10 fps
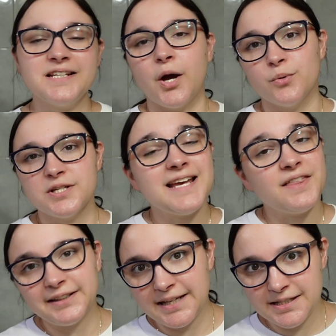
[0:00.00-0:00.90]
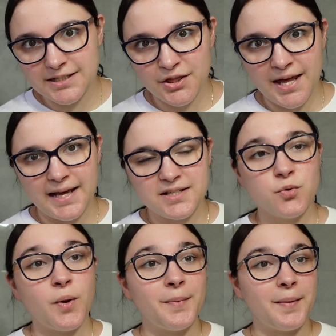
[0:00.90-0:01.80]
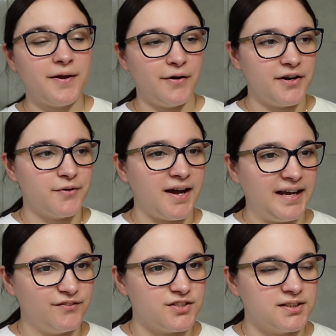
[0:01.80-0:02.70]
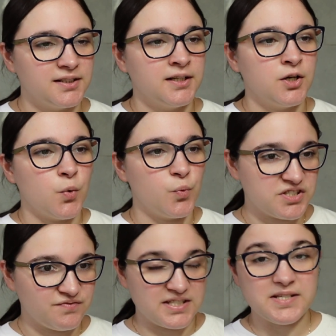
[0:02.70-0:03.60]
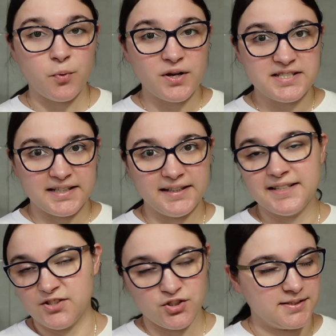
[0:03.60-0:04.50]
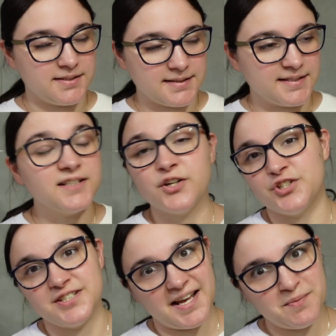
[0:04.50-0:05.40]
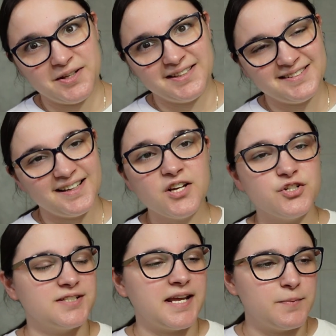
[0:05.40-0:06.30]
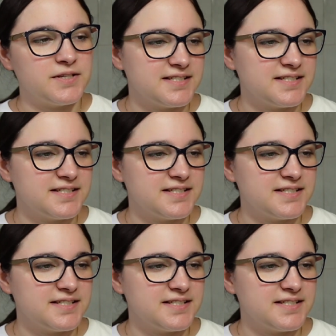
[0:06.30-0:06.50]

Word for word: you know, to say the least, that the way my period arrived was disappointing is just, it's an understatement, understatement